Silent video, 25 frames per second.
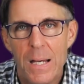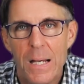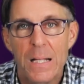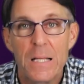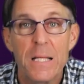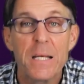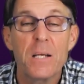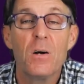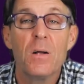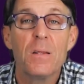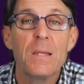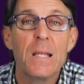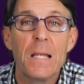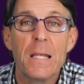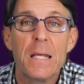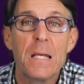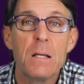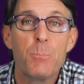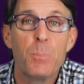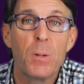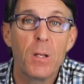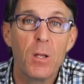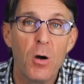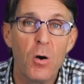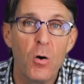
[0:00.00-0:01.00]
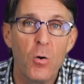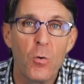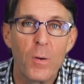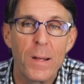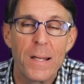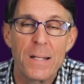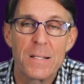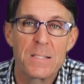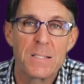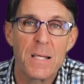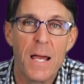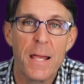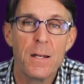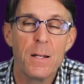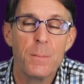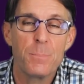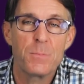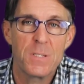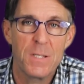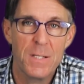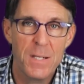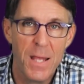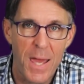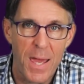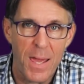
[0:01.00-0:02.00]
Click on the link below and sign
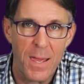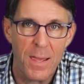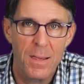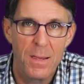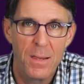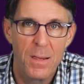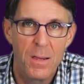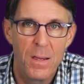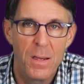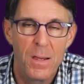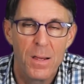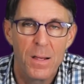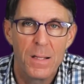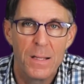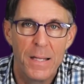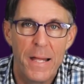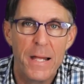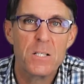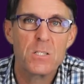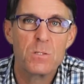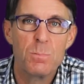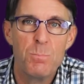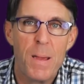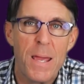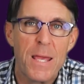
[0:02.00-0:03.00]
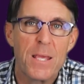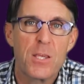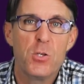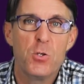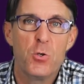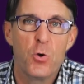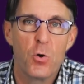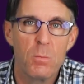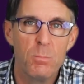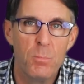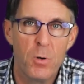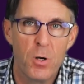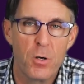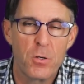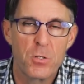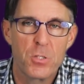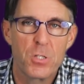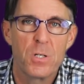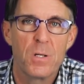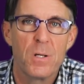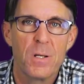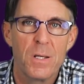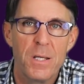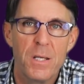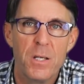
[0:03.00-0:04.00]
up today. Let's make your
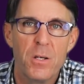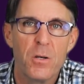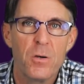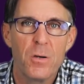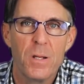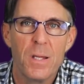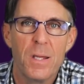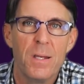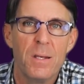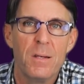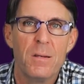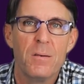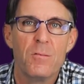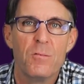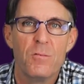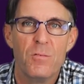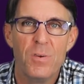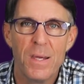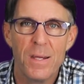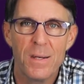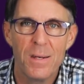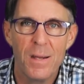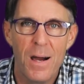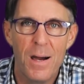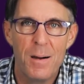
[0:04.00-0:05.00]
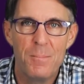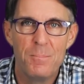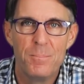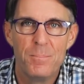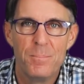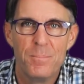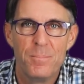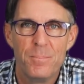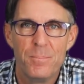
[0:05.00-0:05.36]
merch here in Vietnam.